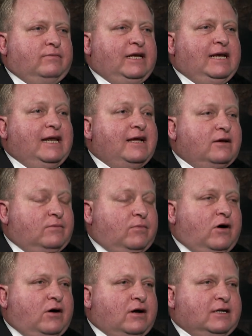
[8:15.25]
illegal
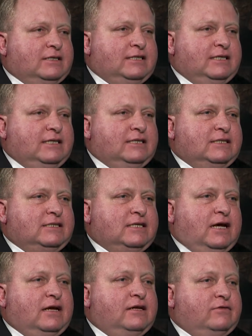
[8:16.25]
markets is
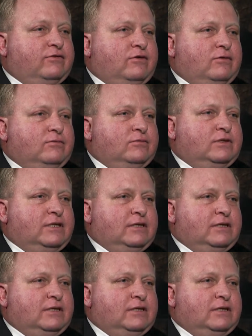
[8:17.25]
uninformed